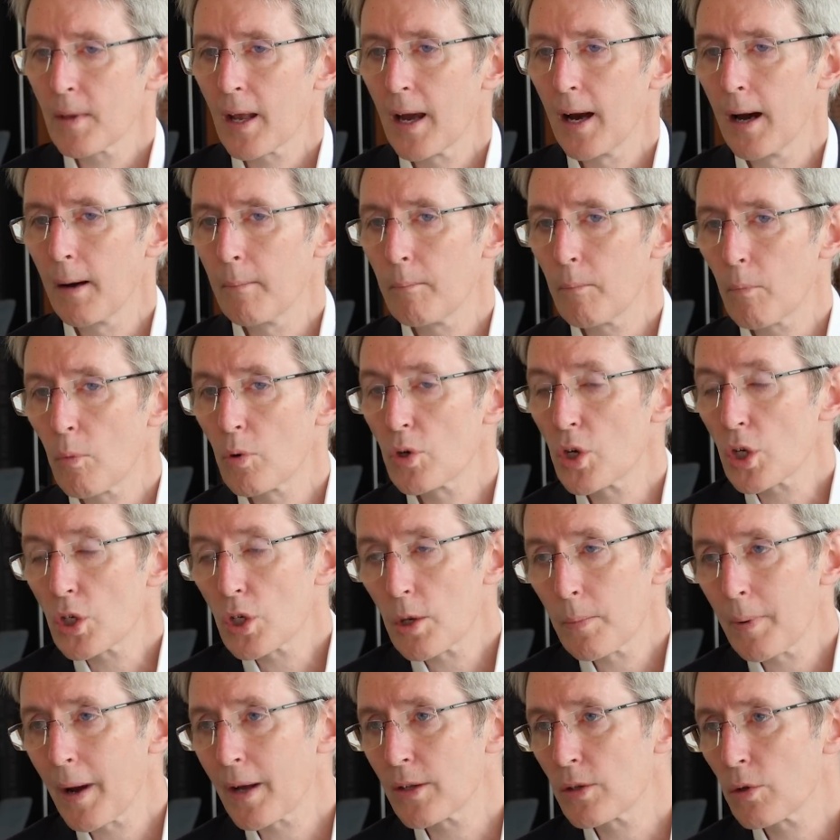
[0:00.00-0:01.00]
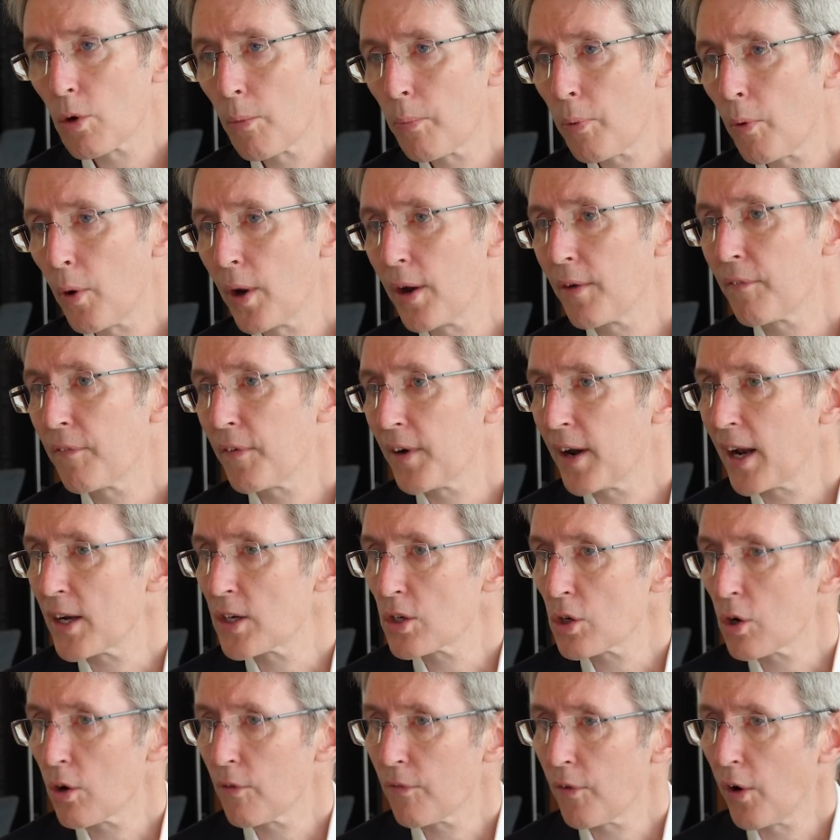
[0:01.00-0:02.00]
Um, we're just about to appoint a
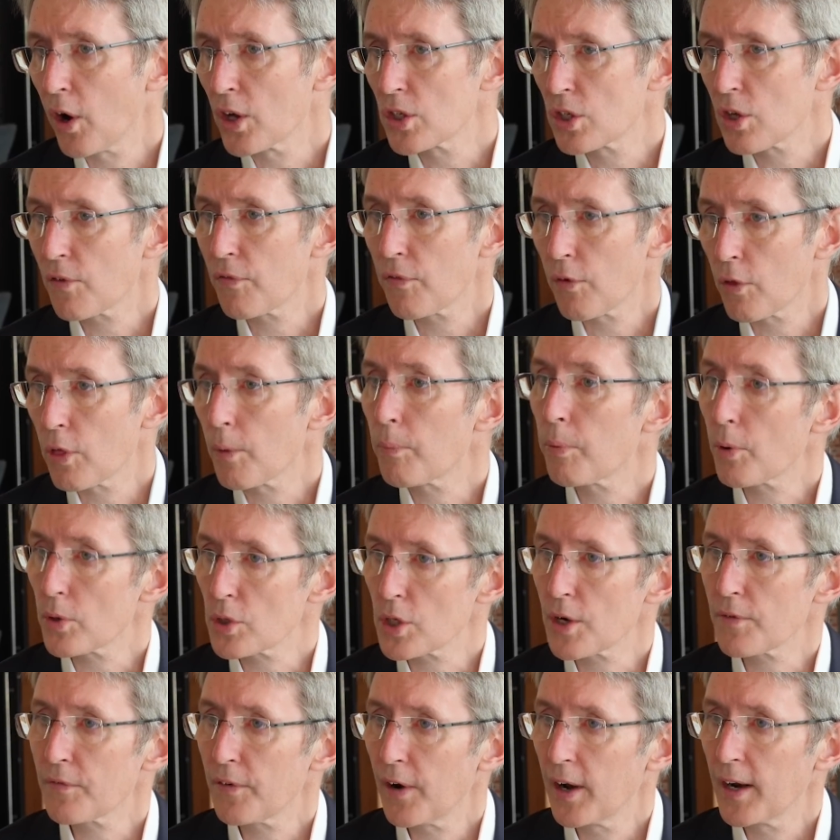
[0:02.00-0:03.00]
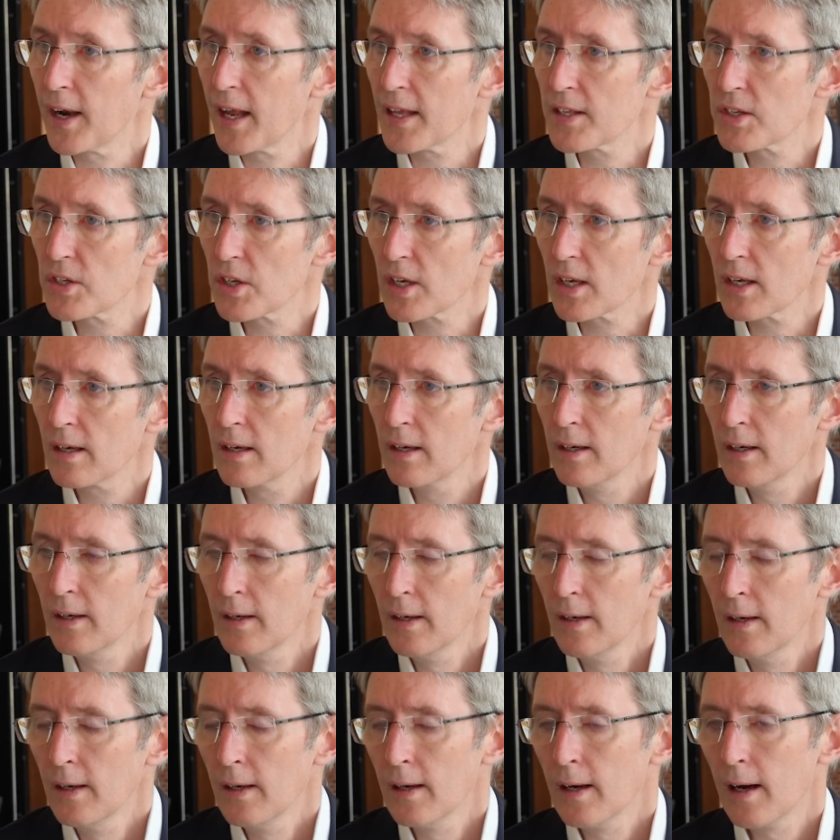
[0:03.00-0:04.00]
financial advisor for the project financing,
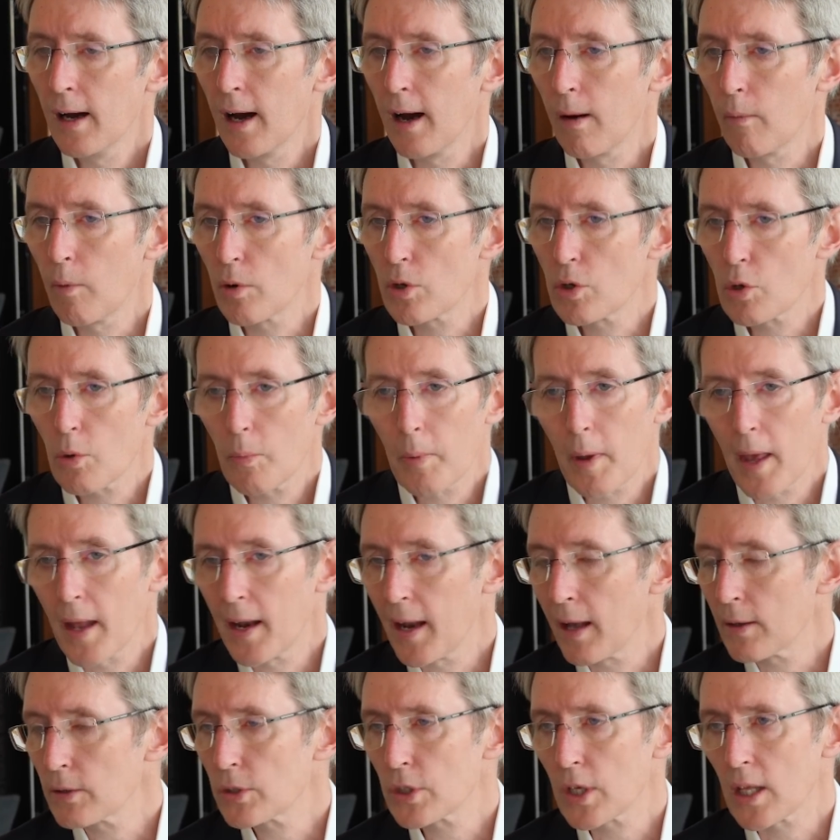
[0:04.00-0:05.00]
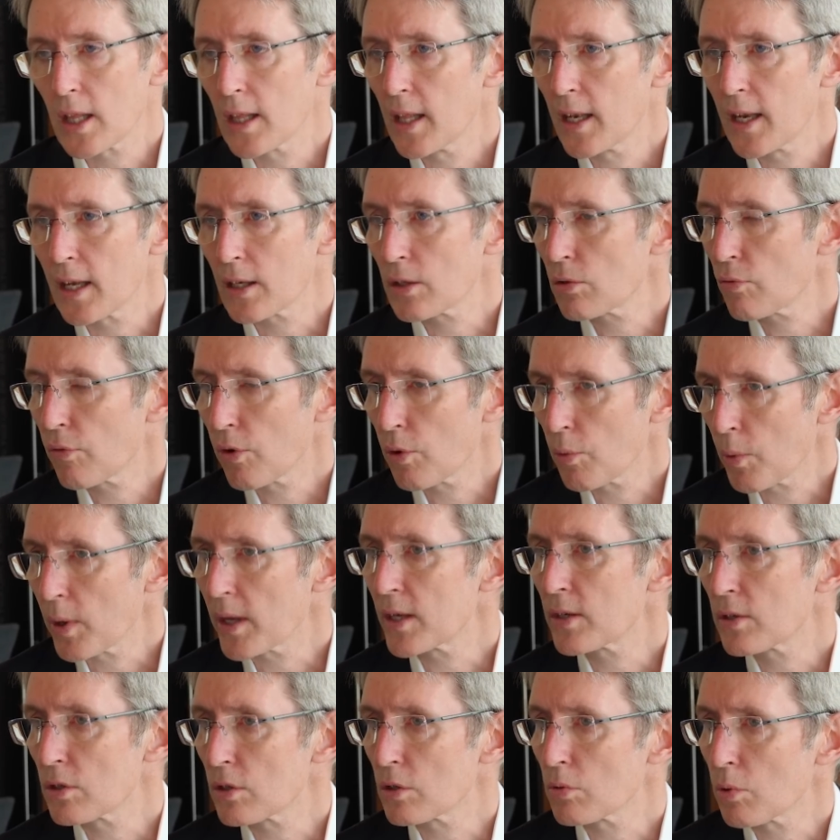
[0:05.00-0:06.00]
mm-hmm. uh, which will be announcing in the next few
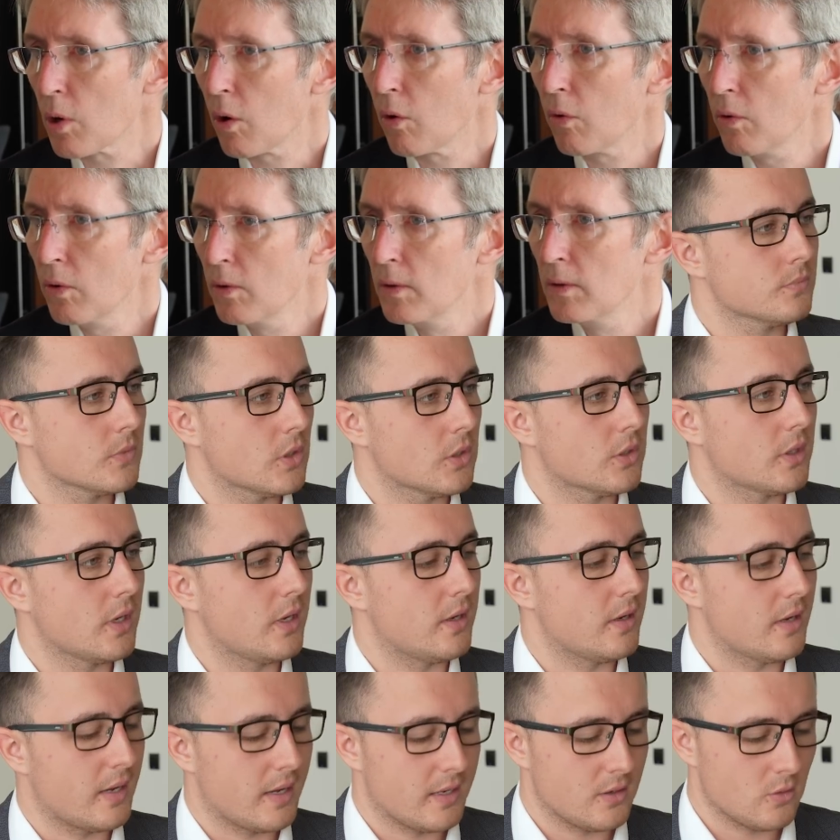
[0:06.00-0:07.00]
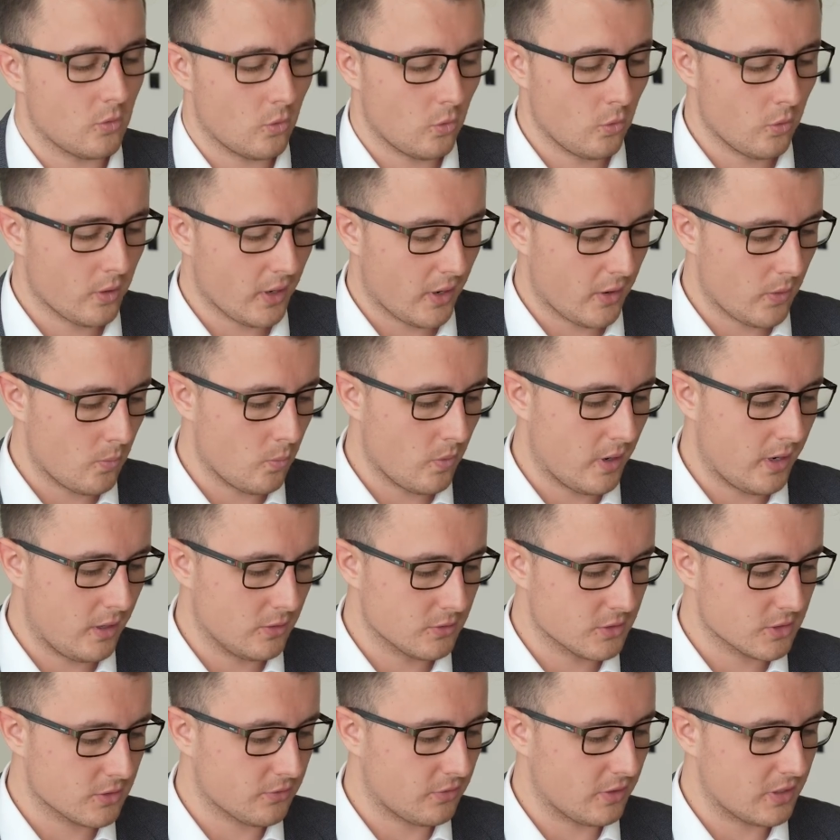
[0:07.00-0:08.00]
weeks as well. Okay, and all going
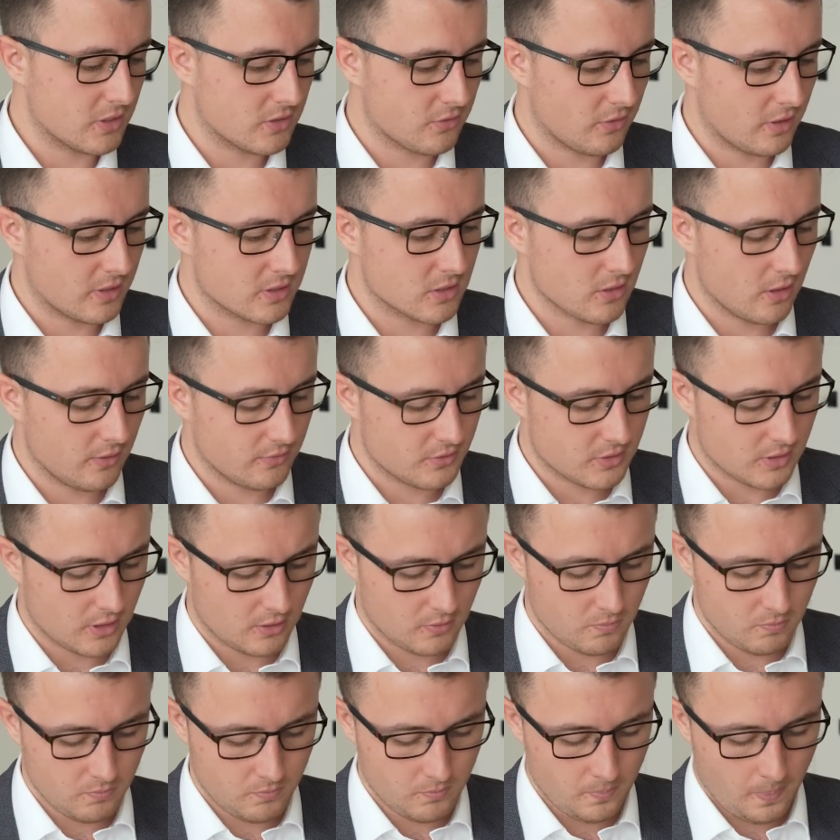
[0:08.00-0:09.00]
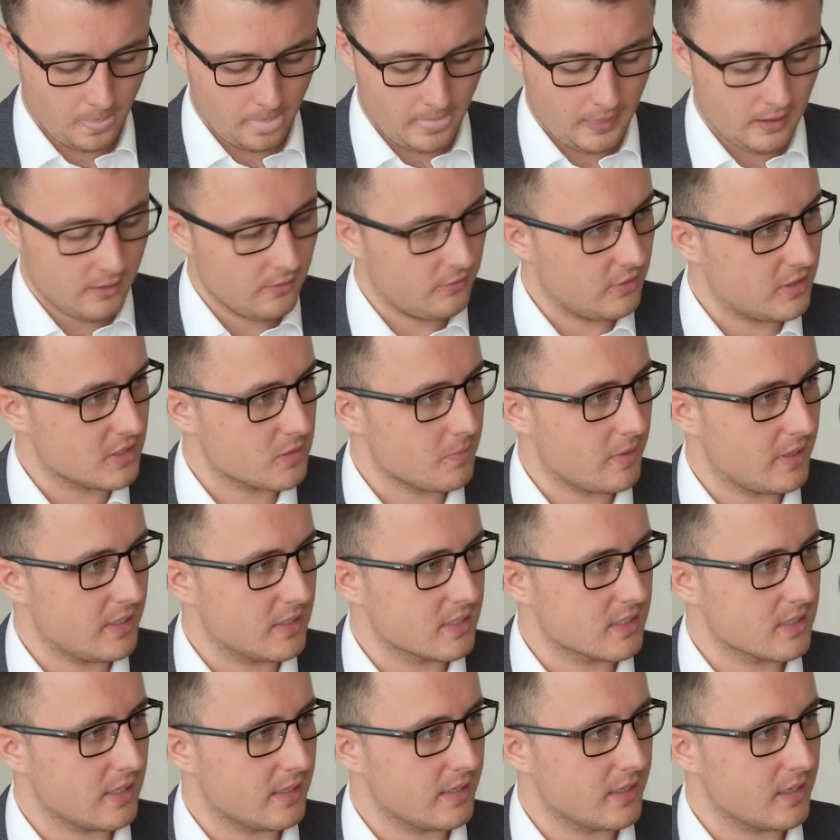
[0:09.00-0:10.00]
well, just finish things off. So,
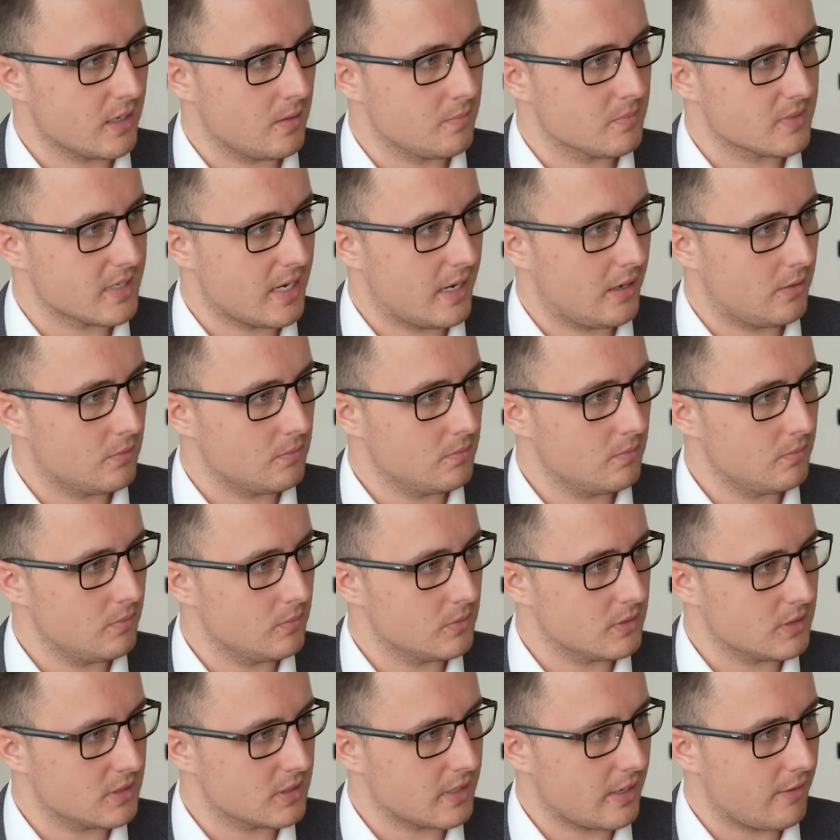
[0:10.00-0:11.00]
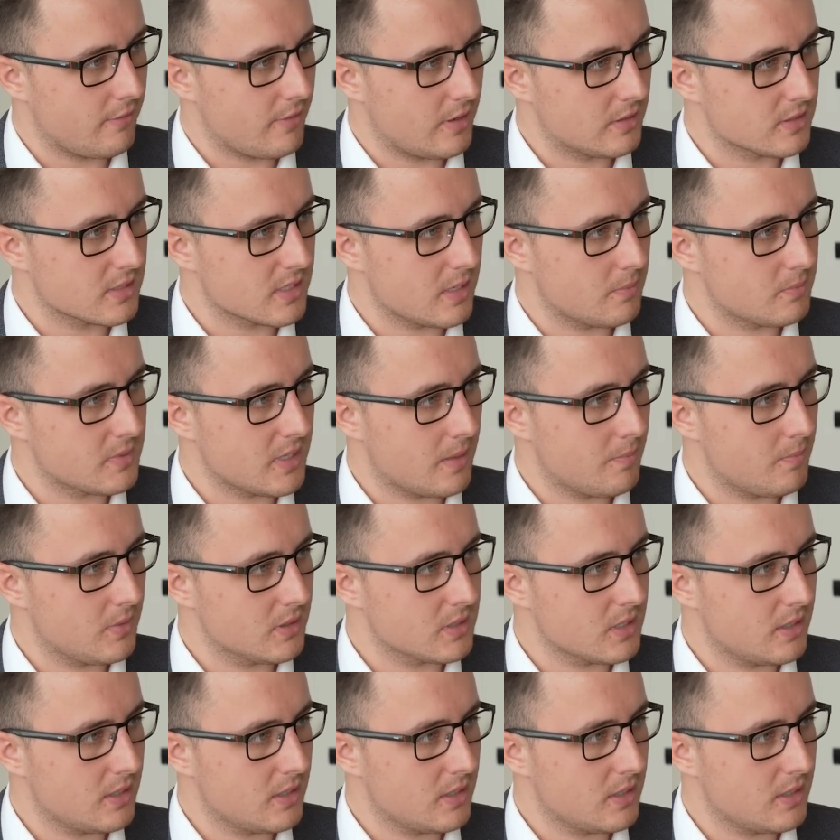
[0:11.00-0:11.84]
feasibility study comes out, would you say around September